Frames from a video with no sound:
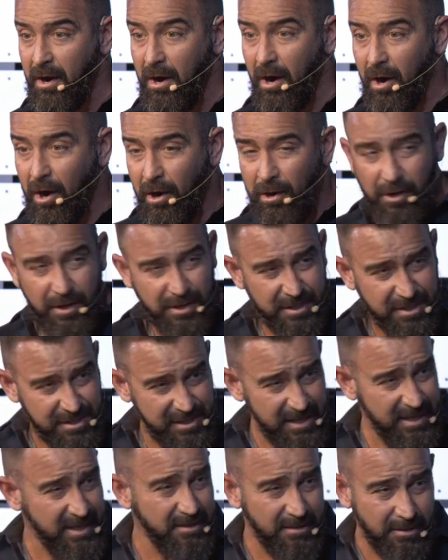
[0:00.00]
Are you
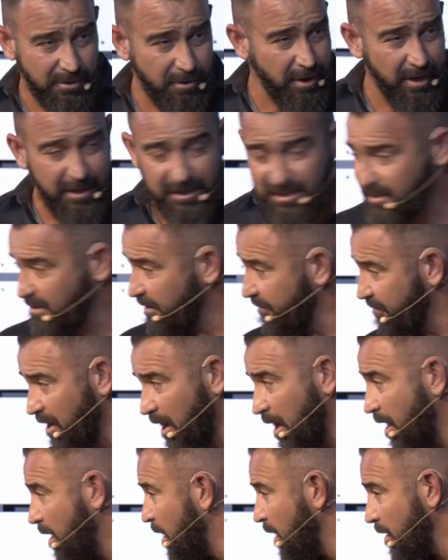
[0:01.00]
seeing the grace of
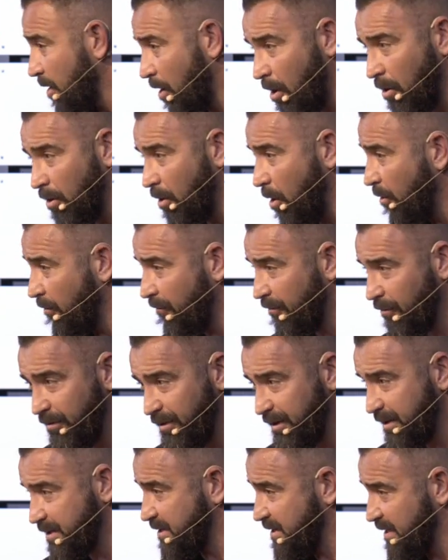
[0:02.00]
God all over
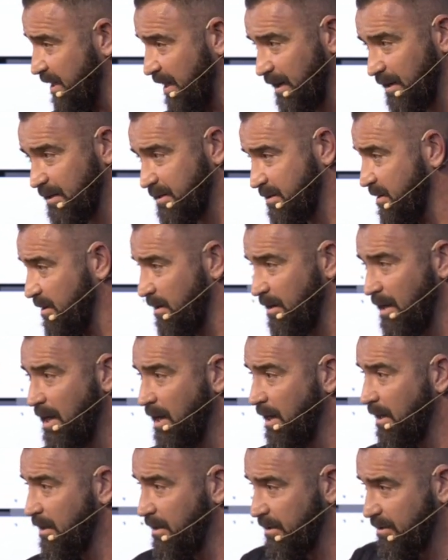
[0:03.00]
this text,
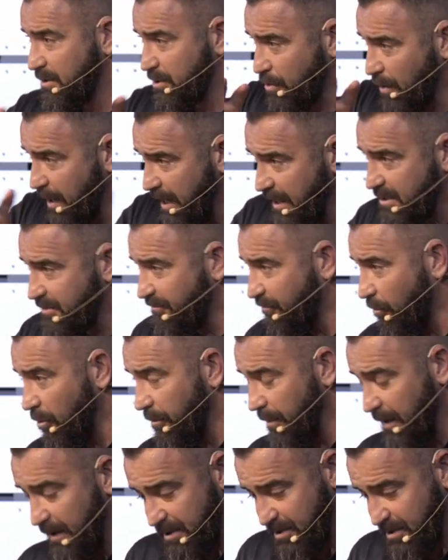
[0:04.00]
the transforming